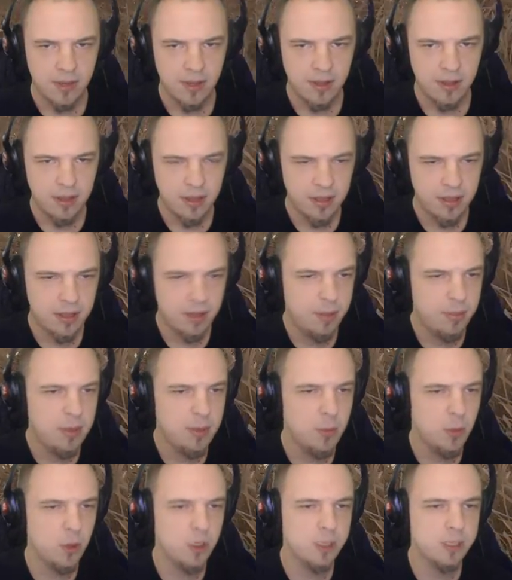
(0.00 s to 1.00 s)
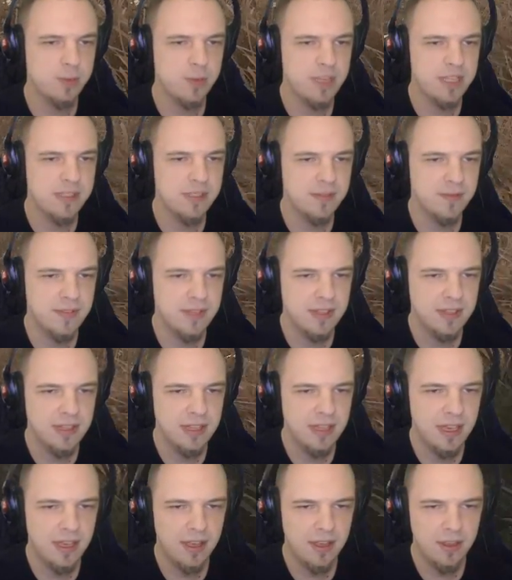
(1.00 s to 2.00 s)
Well, a bit more expensive
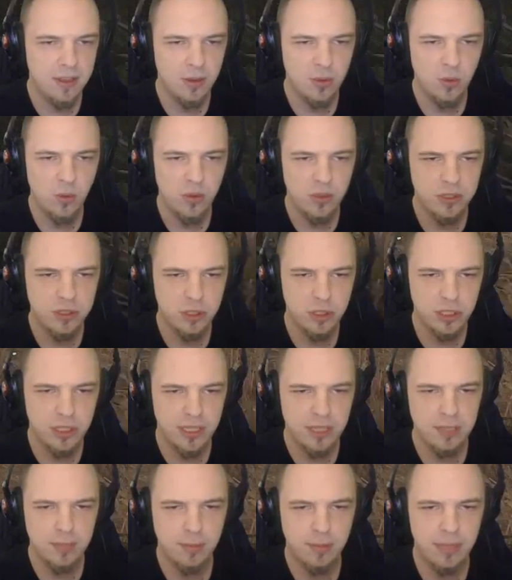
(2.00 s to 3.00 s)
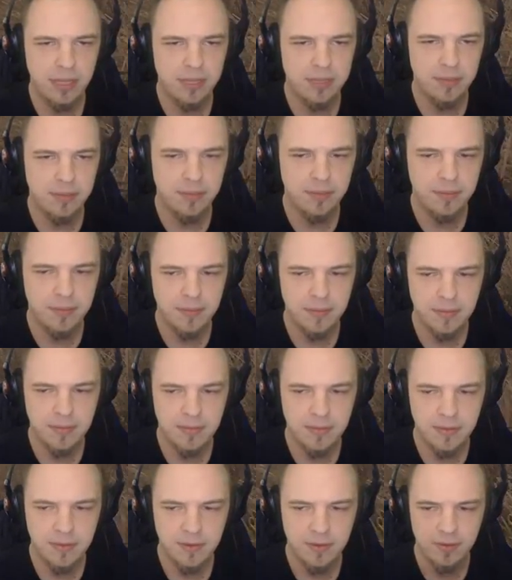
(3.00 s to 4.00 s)
than the uh, the wood shit, but
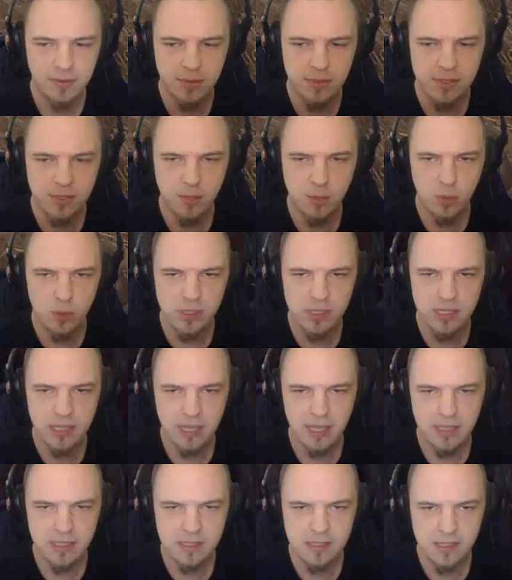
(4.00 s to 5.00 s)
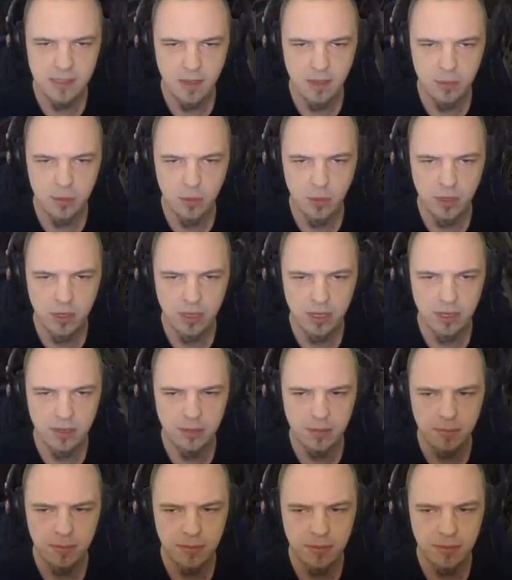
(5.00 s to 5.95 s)
for some reason that stopped working.